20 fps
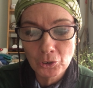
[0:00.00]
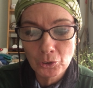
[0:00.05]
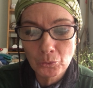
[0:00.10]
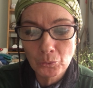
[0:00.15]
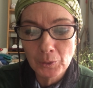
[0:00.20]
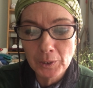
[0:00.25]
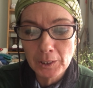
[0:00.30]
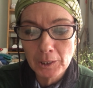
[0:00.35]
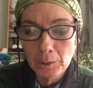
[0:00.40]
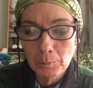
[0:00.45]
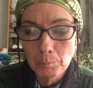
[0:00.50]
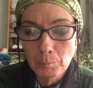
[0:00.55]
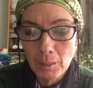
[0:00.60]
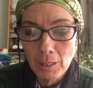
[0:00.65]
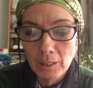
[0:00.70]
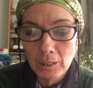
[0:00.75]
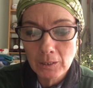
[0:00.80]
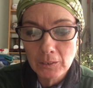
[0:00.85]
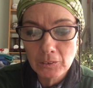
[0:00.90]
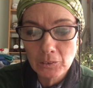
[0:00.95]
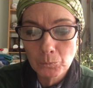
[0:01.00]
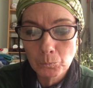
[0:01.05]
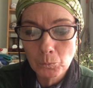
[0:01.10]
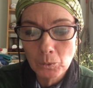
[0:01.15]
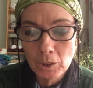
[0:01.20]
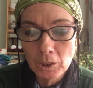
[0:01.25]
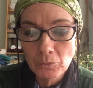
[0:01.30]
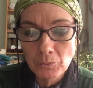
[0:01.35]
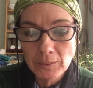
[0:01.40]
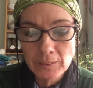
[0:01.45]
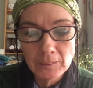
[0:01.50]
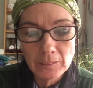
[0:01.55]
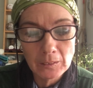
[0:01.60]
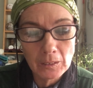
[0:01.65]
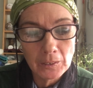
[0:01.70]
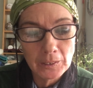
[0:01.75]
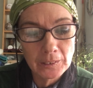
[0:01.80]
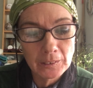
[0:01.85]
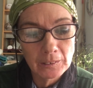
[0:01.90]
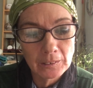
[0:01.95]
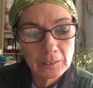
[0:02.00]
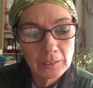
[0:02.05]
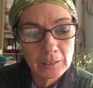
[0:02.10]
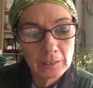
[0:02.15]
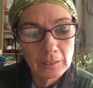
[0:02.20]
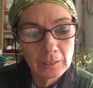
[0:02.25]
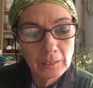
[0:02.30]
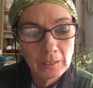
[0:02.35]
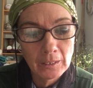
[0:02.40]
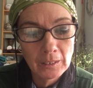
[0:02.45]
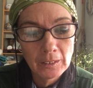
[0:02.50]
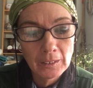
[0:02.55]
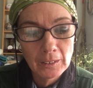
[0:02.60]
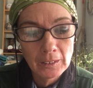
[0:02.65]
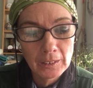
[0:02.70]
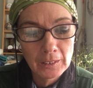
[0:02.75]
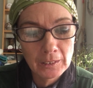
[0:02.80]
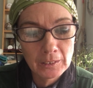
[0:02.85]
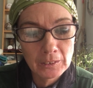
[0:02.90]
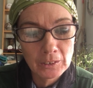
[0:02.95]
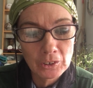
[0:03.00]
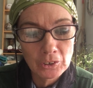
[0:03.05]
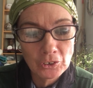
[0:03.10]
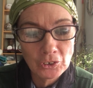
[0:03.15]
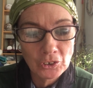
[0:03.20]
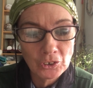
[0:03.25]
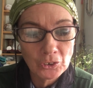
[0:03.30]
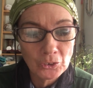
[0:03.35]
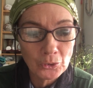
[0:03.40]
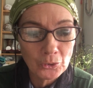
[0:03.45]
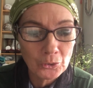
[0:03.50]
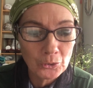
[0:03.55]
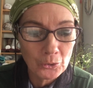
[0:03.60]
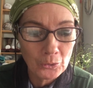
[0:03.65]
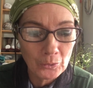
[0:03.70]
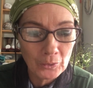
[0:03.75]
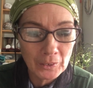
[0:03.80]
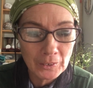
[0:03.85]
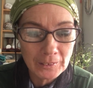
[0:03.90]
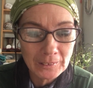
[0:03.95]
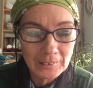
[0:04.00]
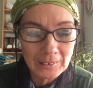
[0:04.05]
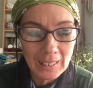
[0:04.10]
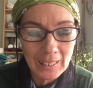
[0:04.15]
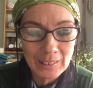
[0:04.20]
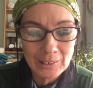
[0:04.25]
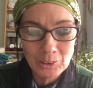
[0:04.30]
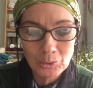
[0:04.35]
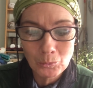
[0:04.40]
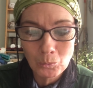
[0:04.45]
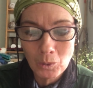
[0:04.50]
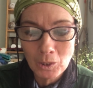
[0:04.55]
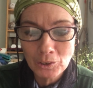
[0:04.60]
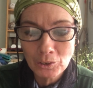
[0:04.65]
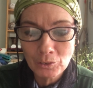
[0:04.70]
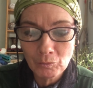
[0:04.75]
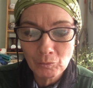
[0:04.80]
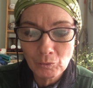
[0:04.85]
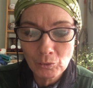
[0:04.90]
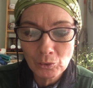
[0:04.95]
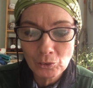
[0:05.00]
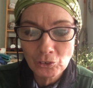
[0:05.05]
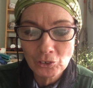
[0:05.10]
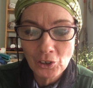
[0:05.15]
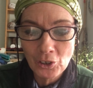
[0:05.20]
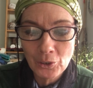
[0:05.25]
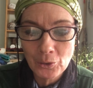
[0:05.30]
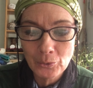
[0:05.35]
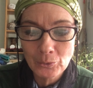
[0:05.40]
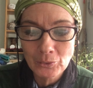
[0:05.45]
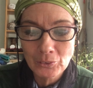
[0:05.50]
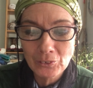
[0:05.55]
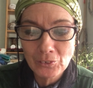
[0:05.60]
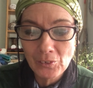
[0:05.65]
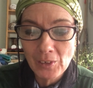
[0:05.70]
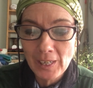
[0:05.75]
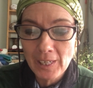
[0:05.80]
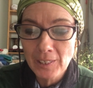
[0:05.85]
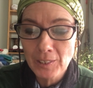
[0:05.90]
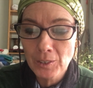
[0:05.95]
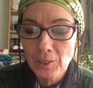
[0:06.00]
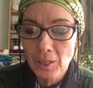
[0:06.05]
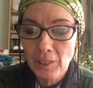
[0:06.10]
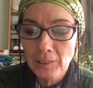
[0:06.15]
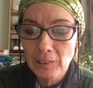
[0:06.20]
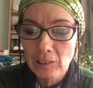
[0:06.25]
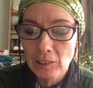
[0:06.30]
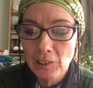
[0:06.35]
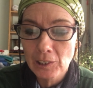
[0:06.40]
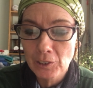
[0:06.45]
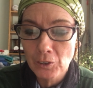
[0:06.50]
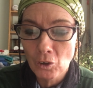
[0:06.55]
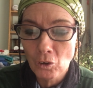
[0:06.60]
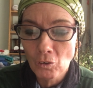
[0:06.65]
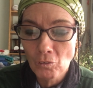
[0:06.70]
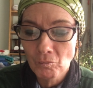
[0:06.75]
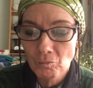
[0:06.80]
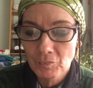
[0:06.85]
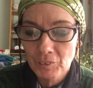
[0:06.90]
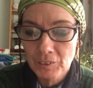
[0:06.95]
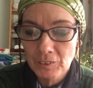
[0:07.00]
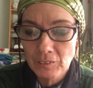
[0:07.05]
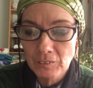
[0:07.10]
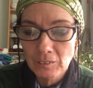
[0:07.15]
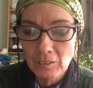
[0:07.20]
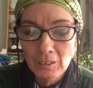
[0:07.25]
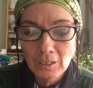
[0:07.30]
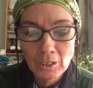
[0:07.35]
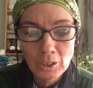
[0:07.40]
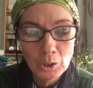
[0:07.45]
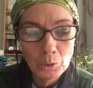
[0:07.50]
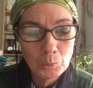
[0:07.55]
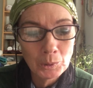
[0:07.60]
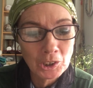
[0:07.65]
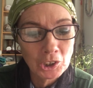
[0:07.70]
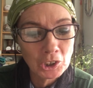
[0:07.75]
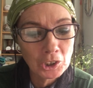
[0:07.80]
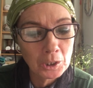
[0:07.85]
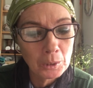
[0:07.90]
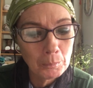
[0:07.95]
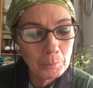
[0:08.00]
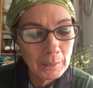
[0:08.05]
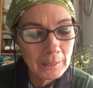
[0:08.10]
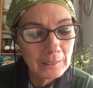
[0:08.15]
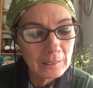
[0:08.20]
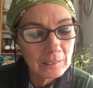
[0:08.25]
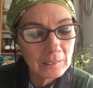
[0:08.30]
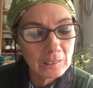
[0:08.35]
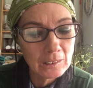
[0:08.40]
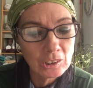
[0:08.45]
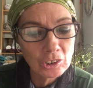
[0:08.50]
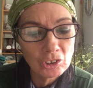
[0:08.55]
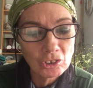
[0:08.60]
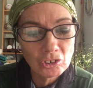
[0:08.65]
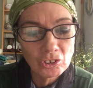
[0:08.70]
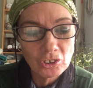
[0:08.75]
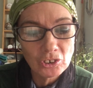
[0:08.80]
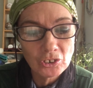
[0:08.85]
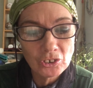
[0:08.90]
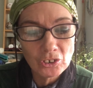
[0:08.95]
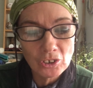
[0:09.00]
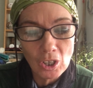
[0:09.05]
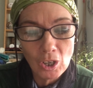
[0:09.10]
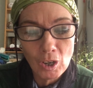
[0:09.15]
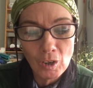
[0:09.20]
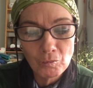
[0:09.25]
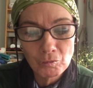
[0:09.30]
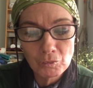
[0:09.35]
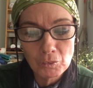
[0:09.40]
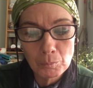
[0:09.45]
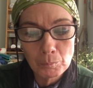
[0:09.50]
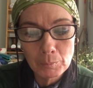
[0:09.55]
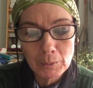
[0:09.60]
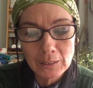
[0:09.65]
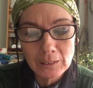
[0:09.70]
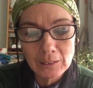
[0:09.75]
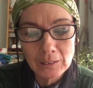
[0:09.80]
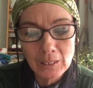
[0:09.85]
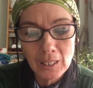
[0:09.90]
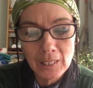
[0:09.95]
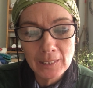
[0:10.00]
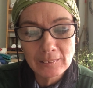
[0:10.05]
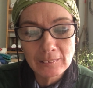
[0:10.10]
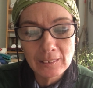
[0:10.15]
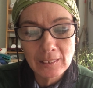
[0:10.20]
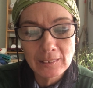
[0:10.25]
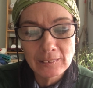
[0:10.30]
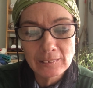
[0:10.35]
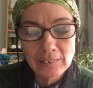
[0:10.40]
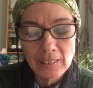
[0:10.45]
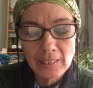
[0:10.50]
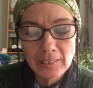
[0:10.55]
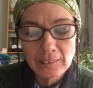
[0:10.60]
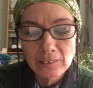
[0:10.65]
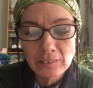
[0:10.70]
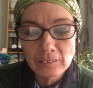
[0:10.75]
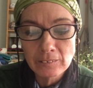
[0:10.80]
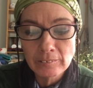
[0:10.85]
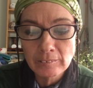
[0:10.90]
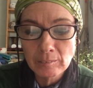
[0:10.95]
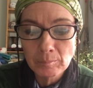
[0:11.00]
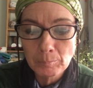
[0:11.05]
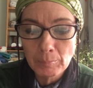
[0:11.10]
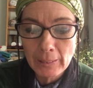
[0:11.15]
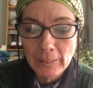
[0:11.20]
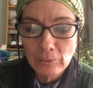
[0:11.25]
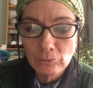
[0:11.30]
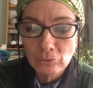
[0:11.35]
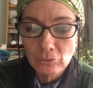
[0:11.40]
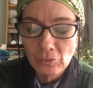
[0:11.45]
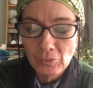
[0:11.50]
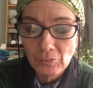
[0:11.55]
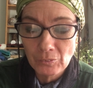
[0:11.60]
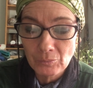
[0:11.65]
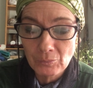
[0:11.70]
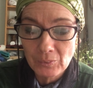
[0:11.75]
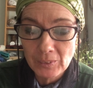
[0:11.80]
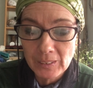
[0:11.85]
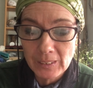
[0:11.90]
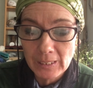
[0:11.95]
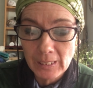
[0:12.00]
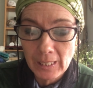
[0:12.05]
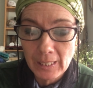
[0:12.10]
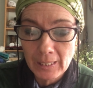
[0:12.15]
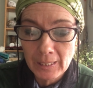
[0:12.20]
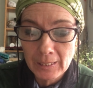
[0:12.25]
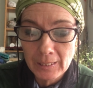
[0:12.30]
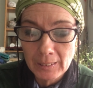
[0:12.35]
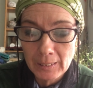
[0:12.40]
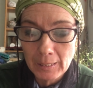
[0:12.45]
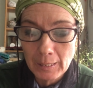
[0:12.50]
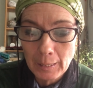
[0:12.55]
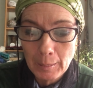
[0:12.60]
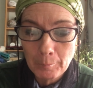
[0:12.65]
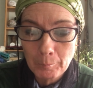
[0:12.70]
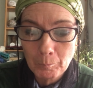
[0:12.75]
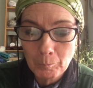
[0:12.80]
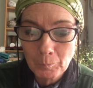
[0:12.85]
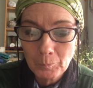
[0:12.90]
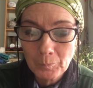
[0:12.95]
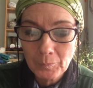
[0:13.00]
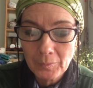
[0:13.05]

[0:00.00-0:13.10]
Greek monks were reciting in sonorous and wonderful tones their nightly office, which commences just after midnight and ends at about 3 a.m.,